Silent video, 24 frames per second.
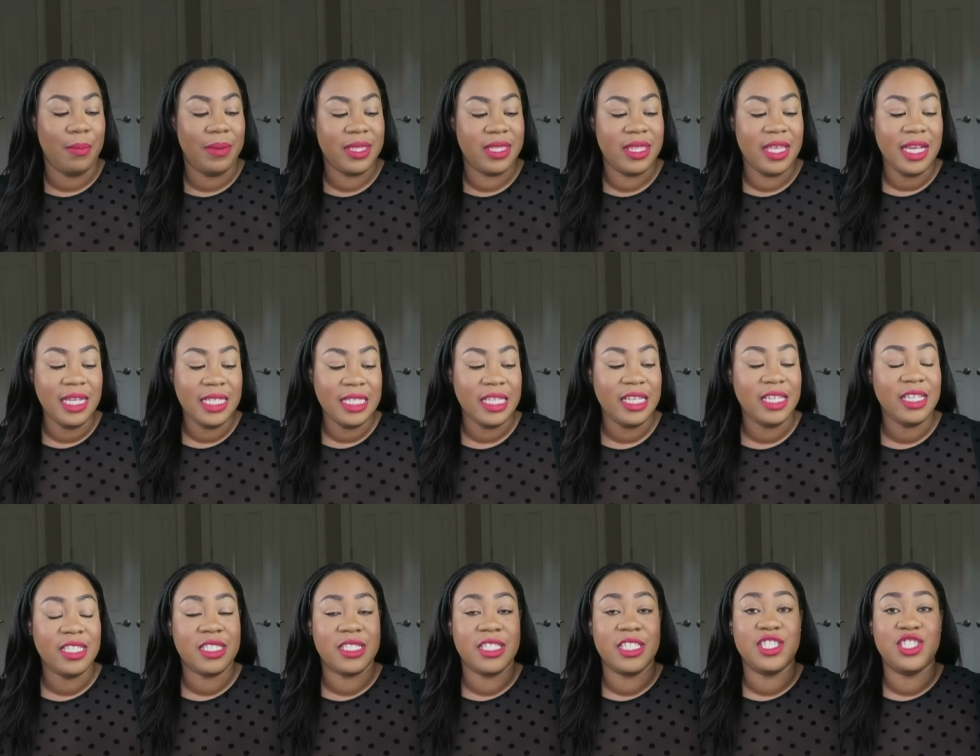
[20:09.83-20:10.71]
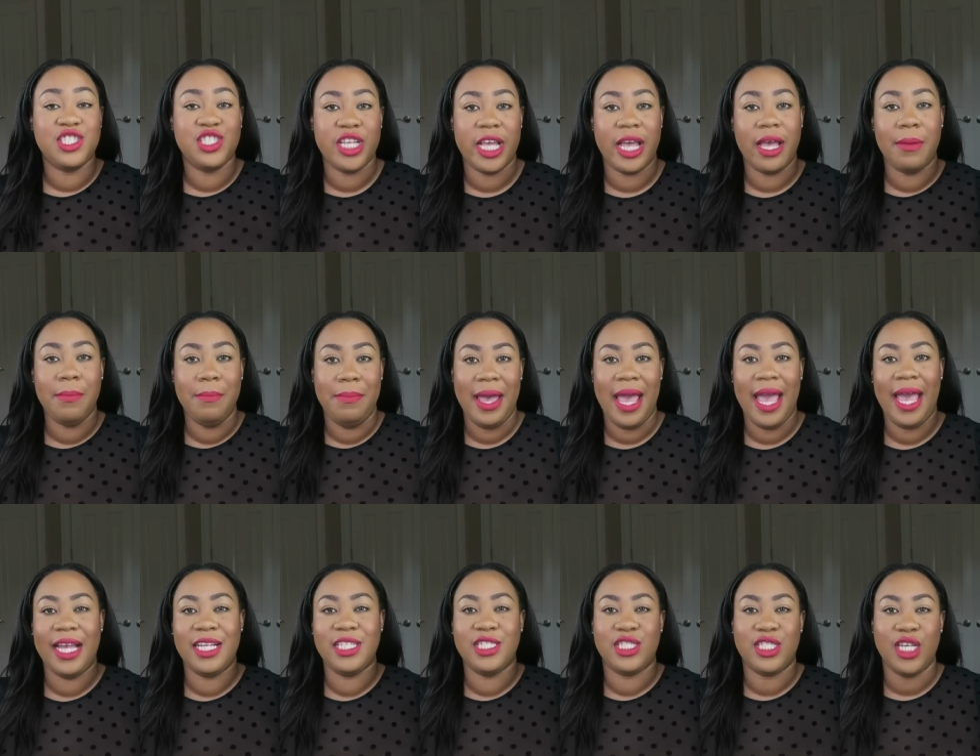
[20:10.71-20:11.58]
But this is the
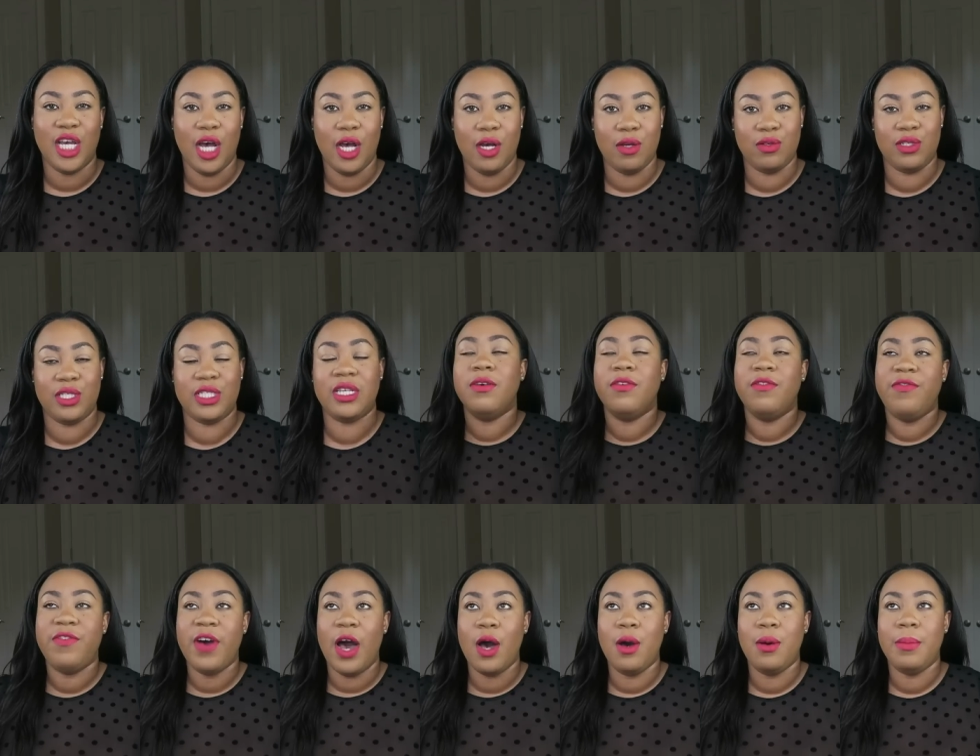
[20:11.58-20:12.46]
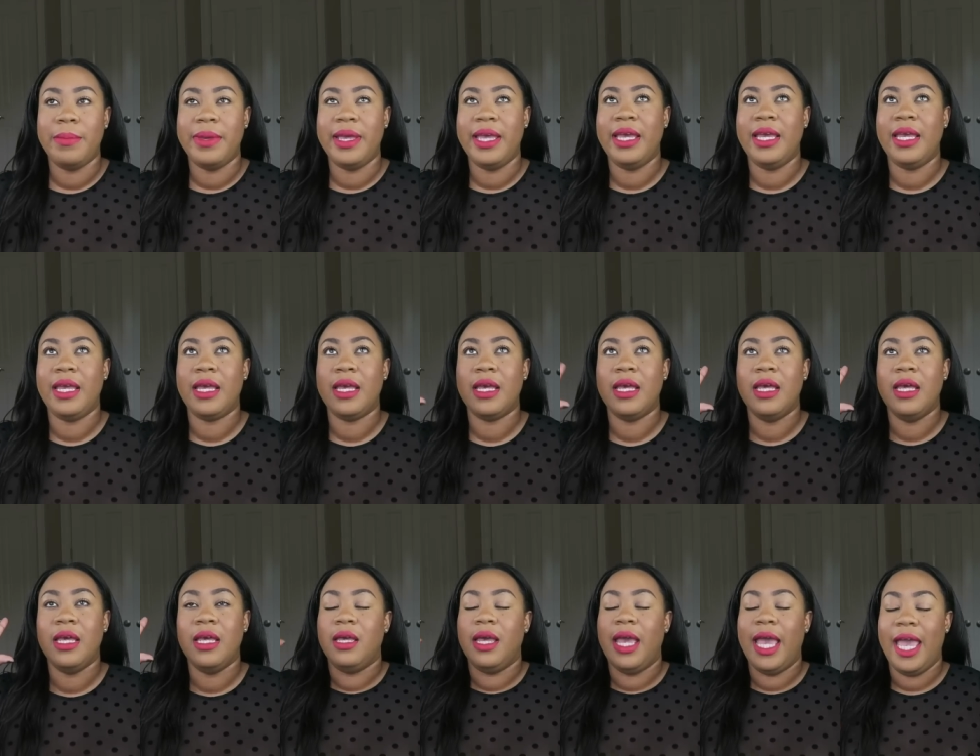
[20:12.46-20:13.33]
Champagne Toast Foaming
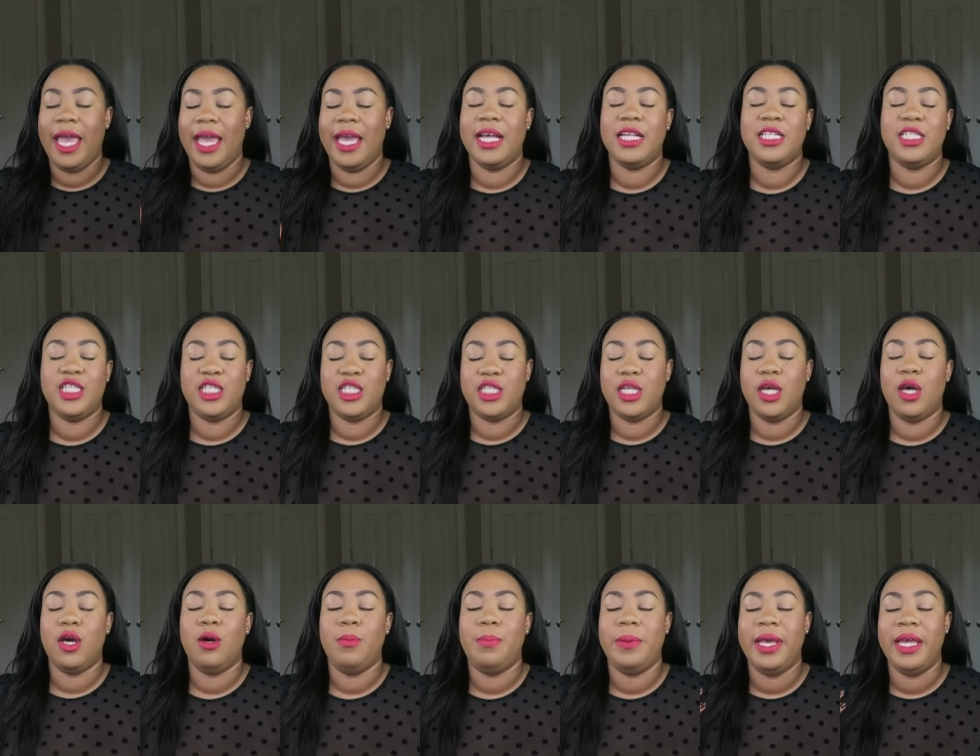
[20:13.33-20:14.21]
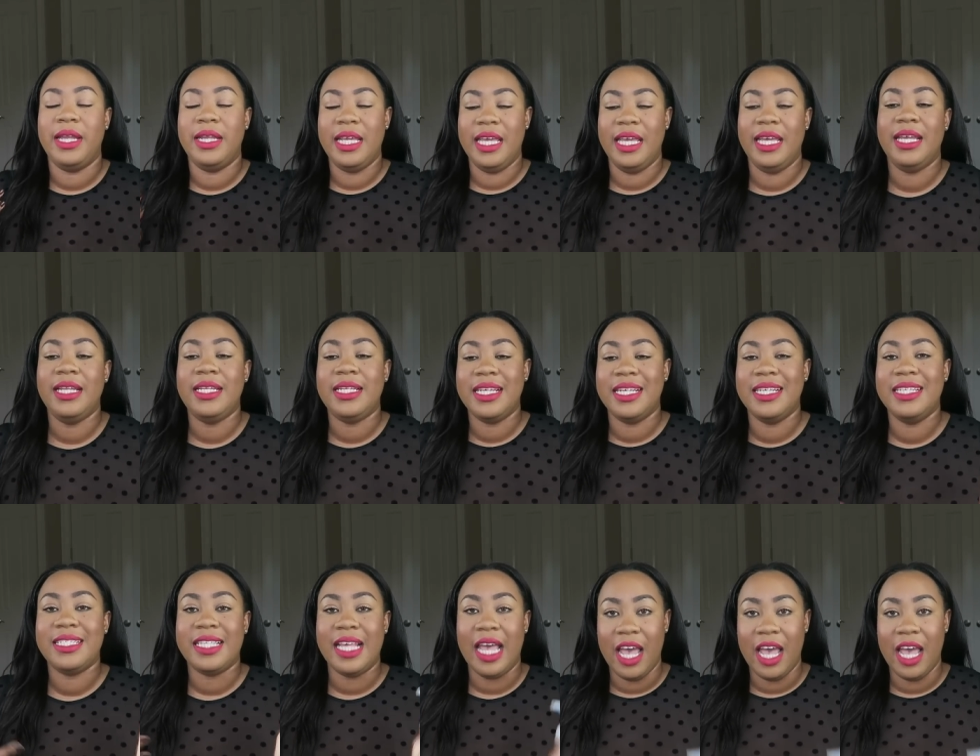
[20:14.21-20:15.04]
hand soap, and it is